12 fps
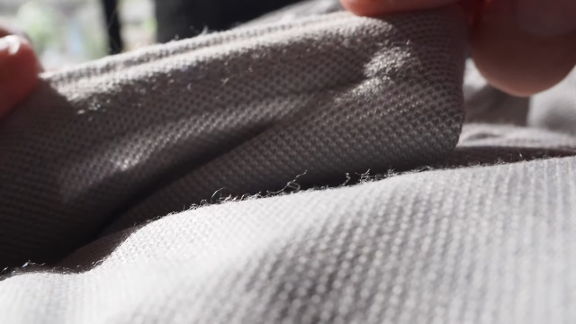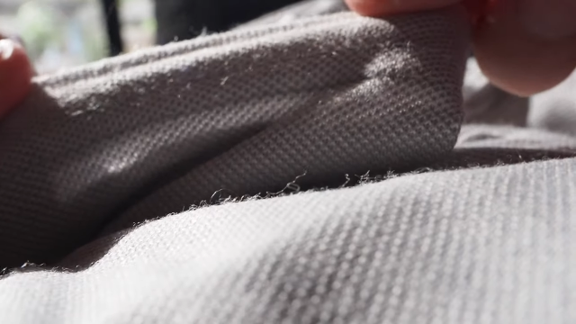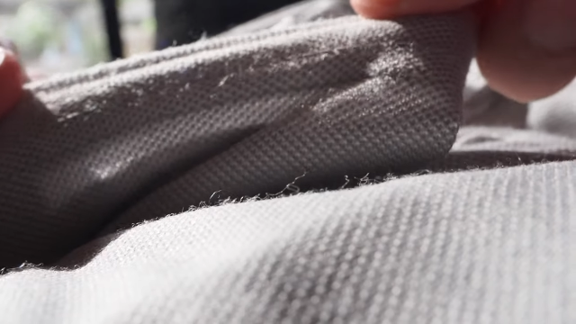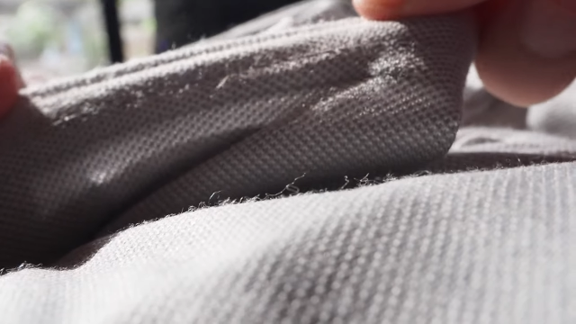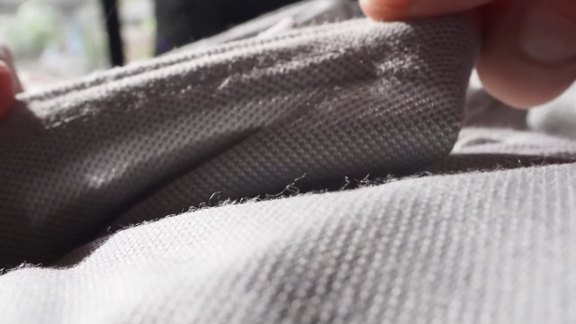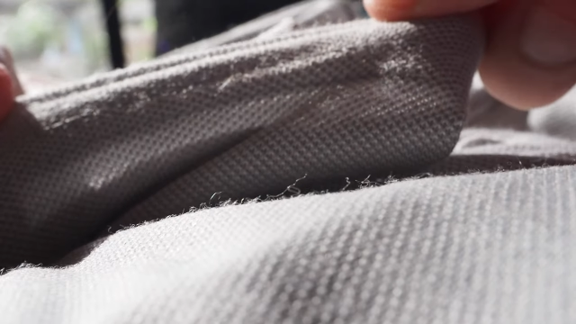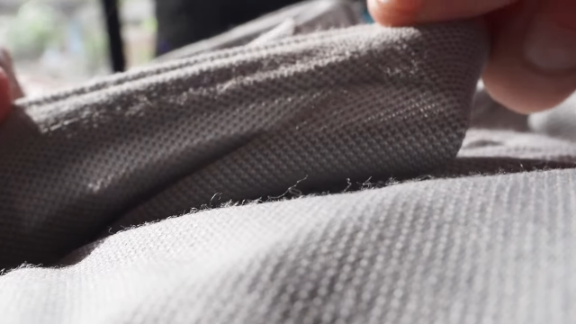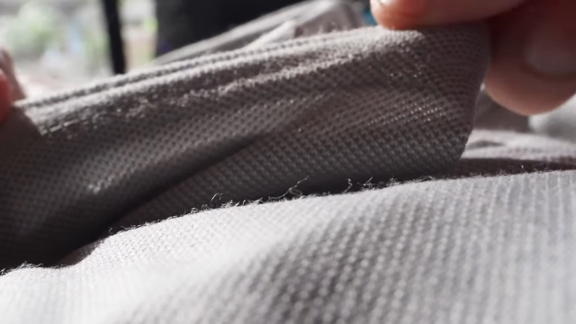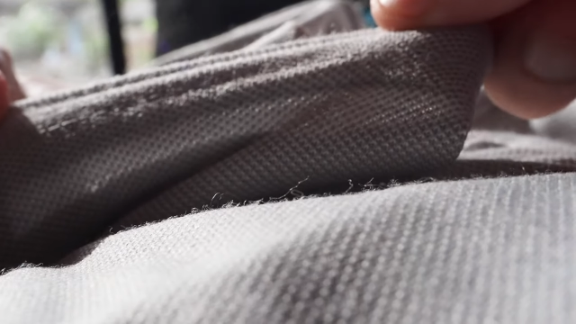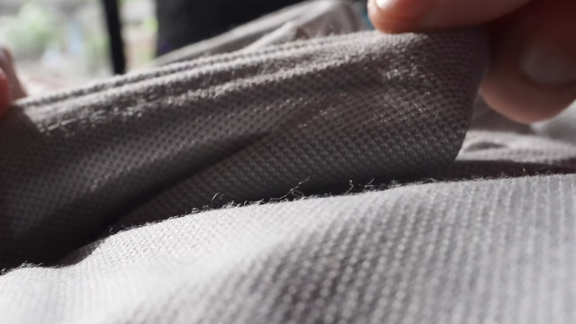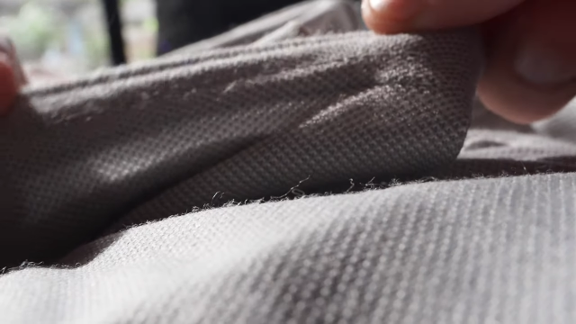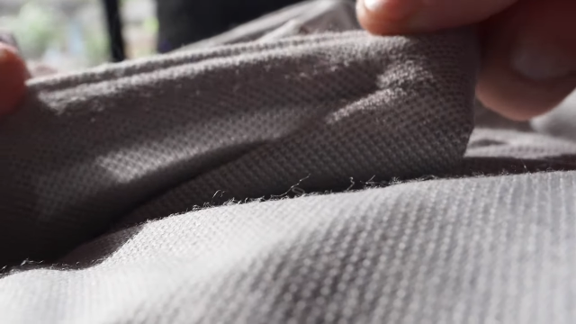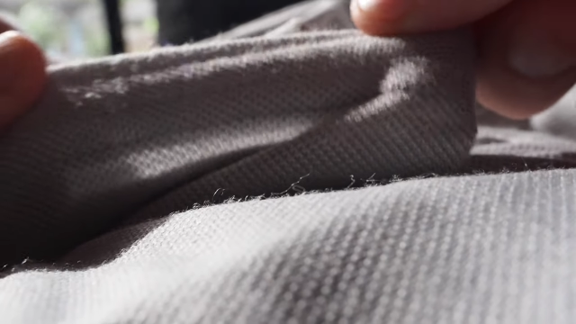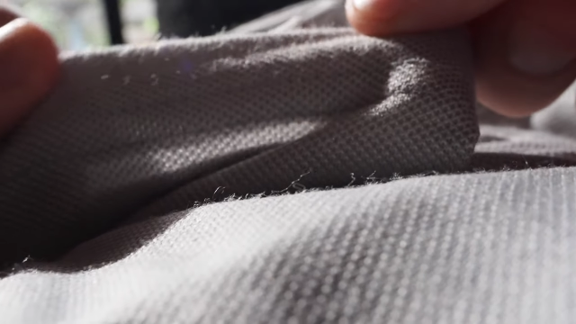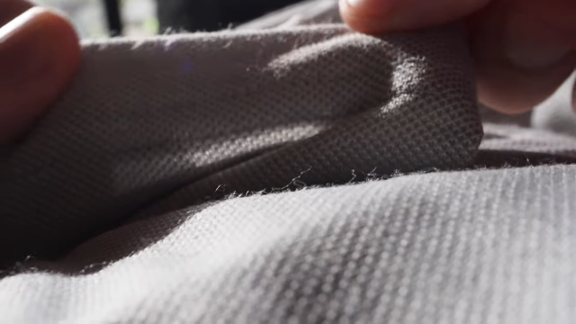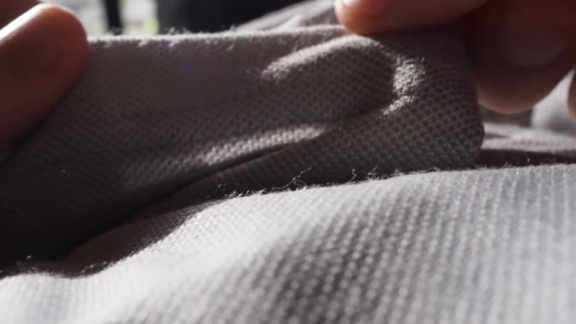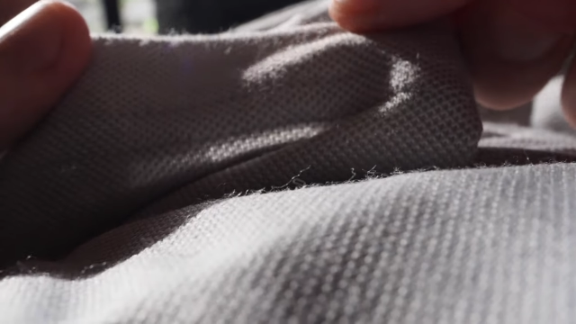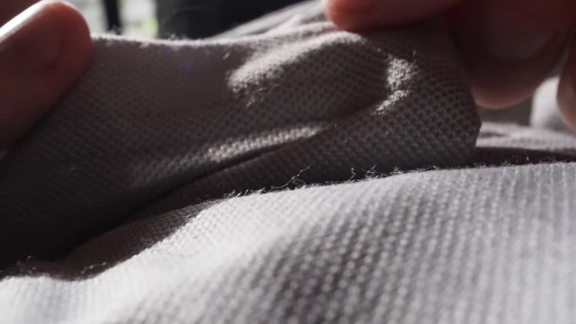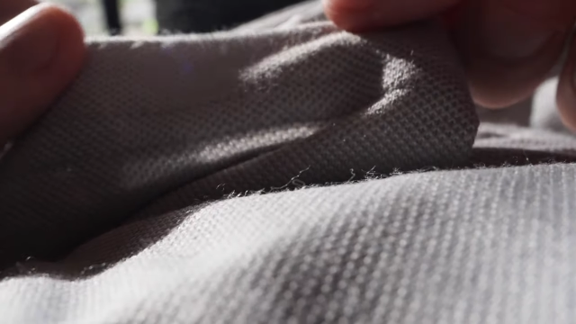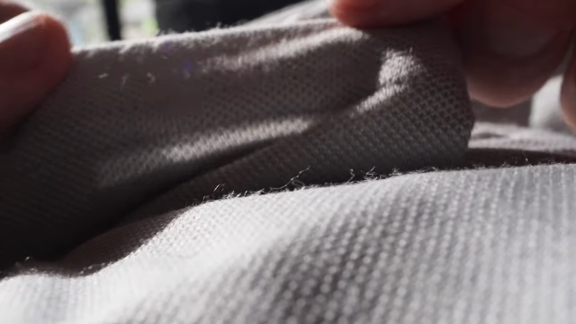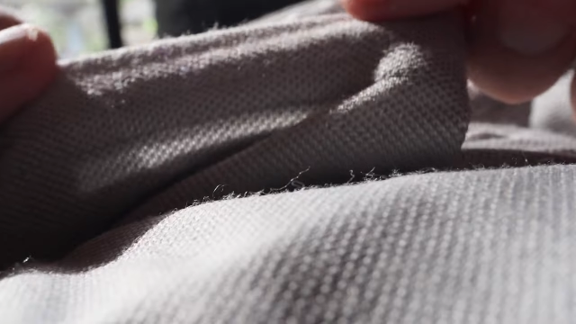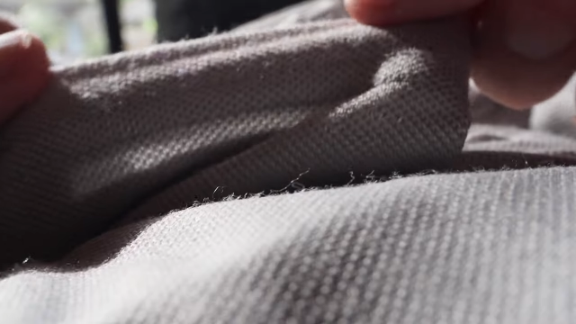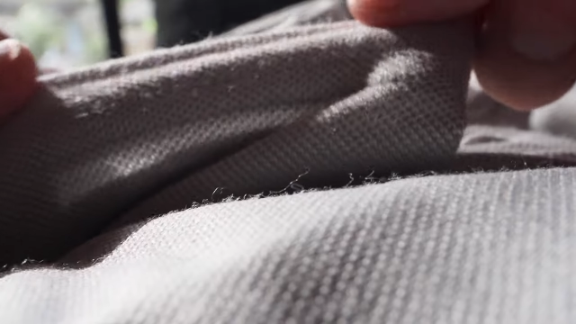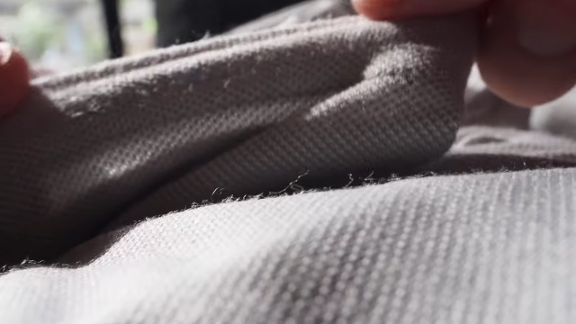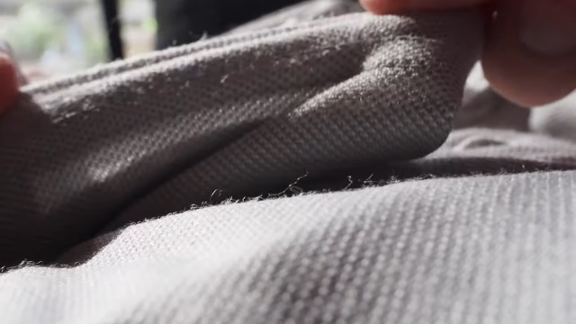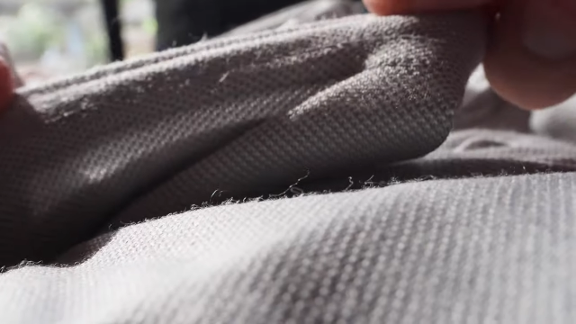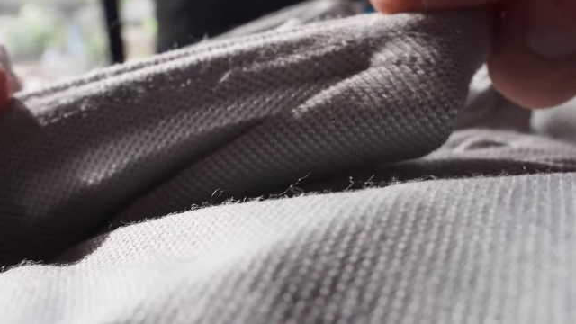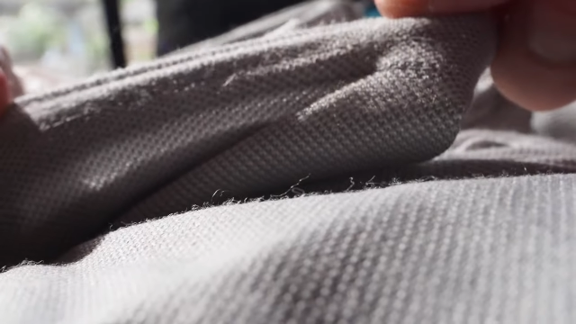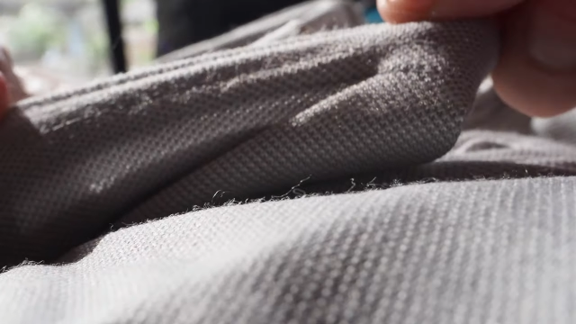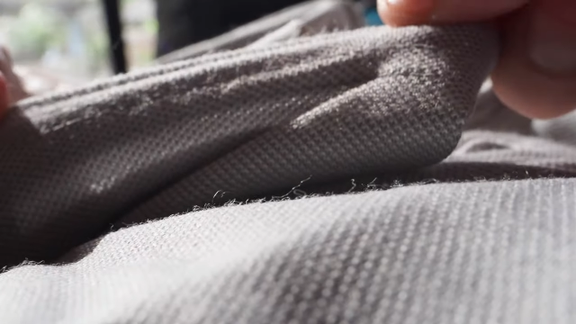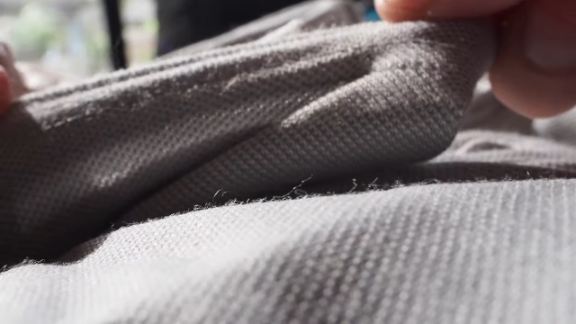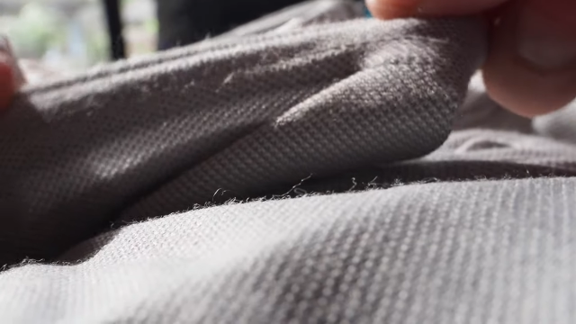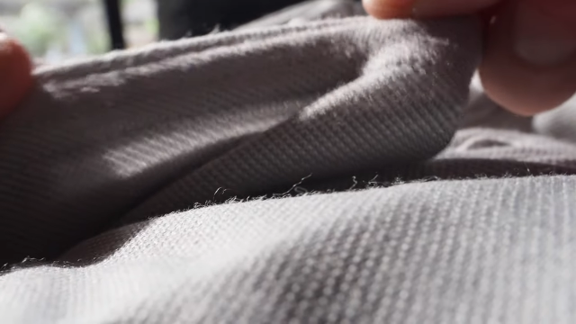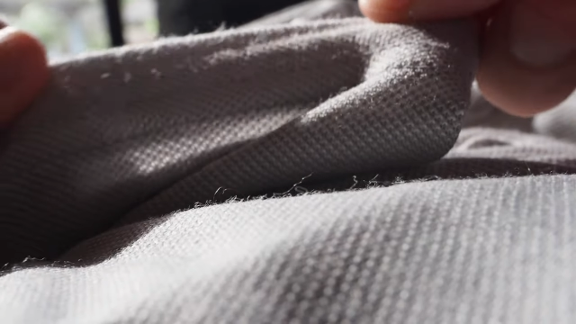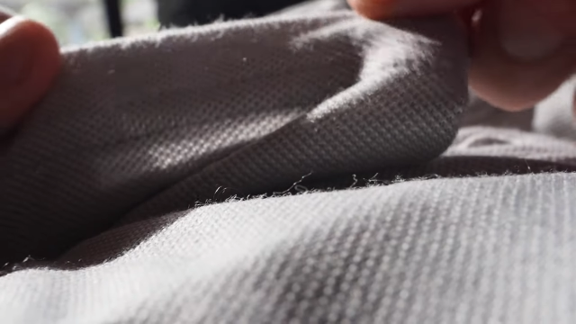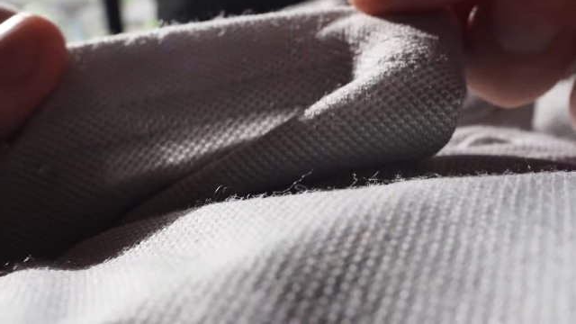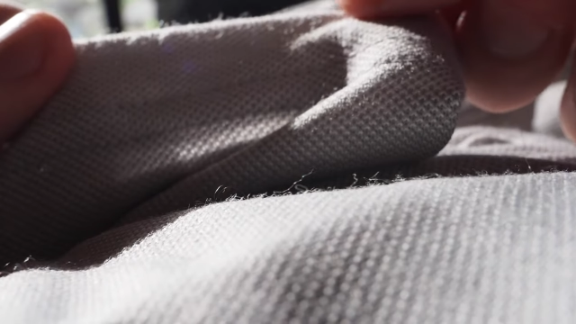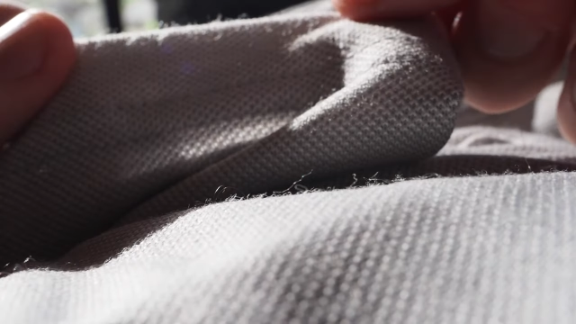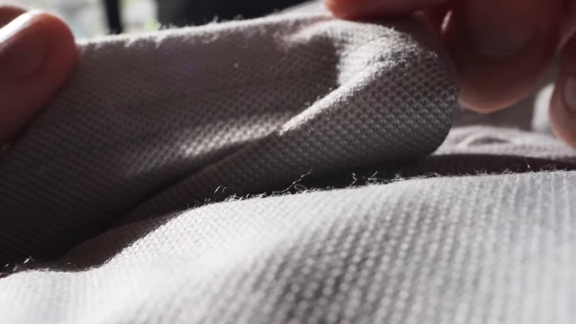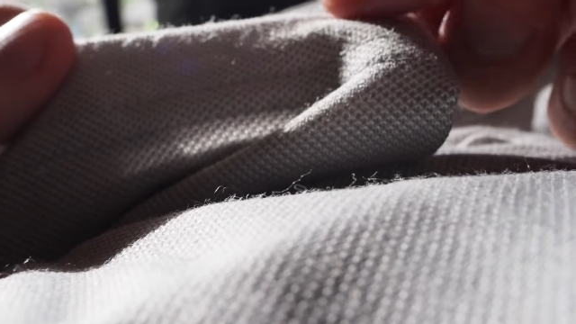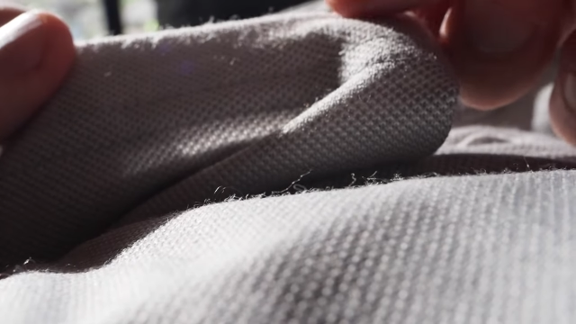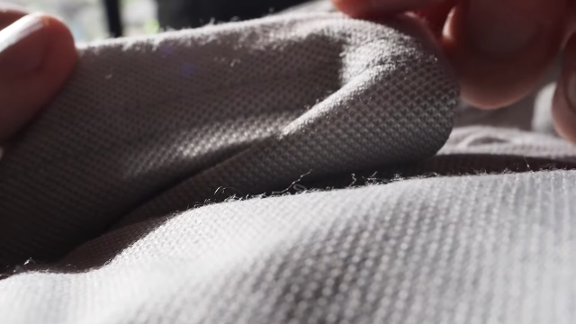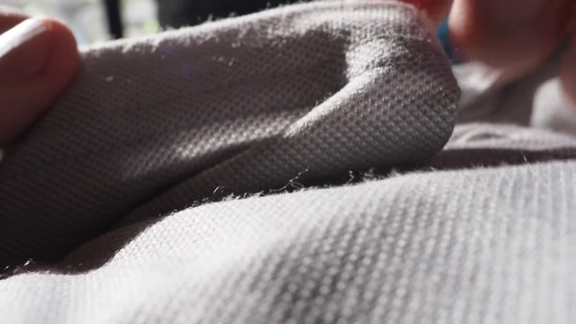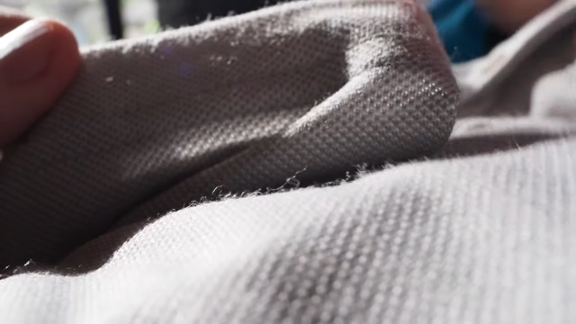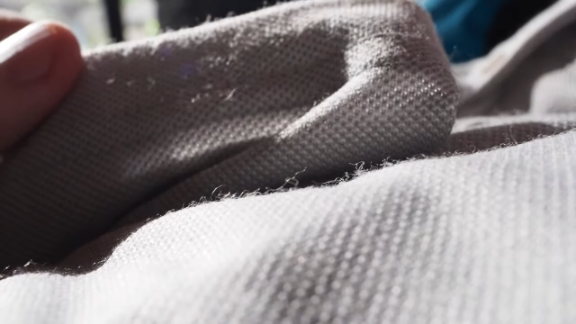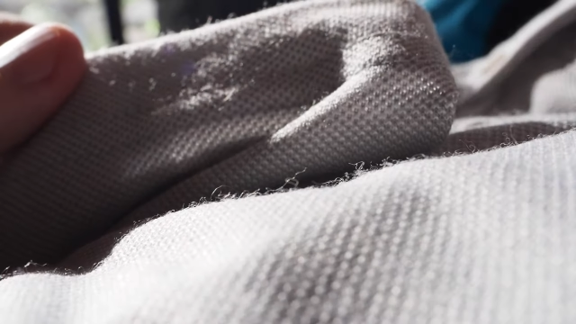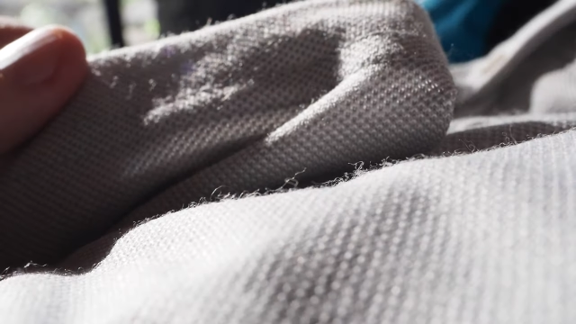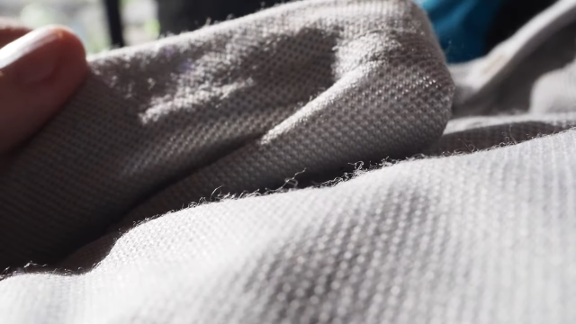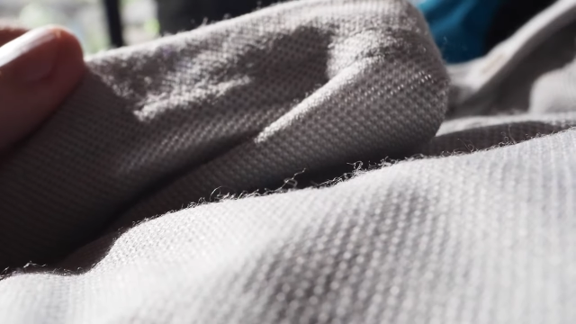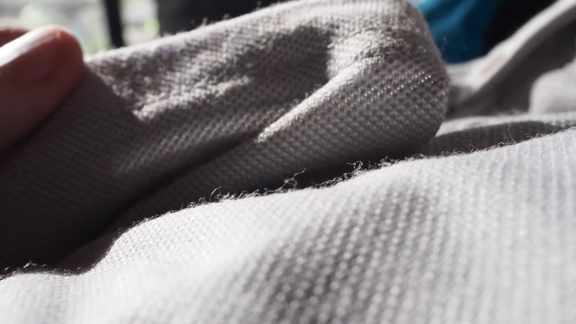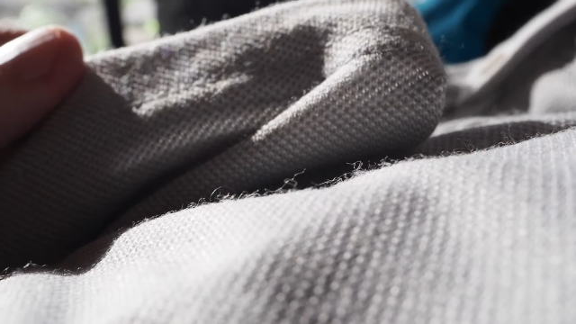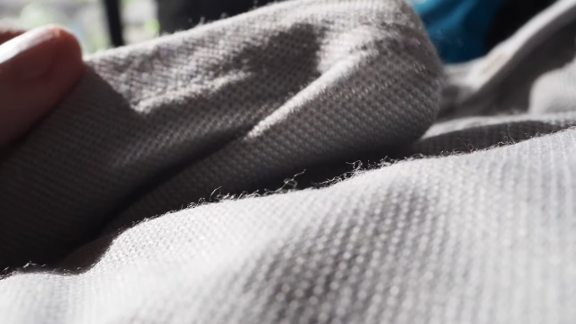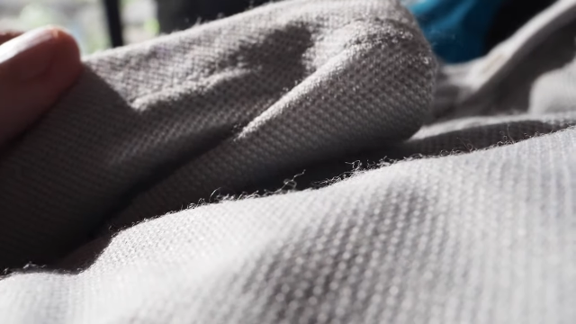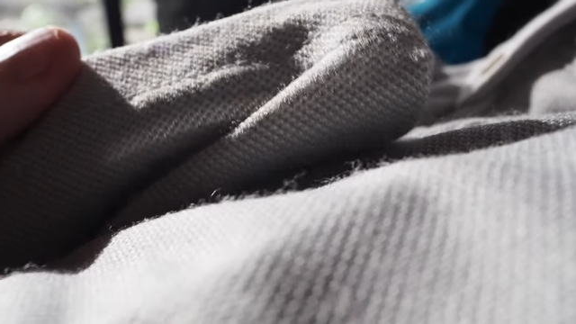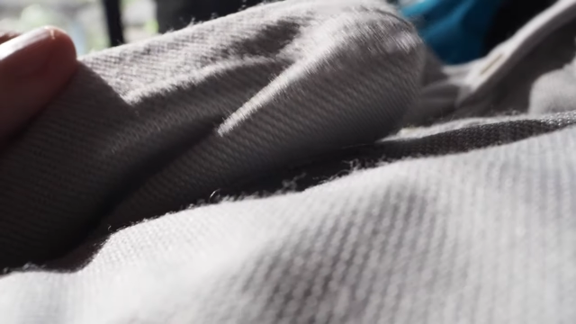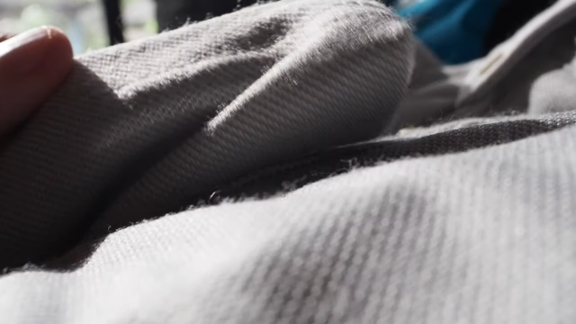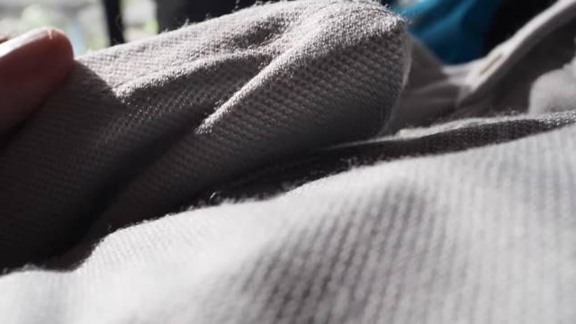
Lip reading: No face is visible, so there are no lips to read.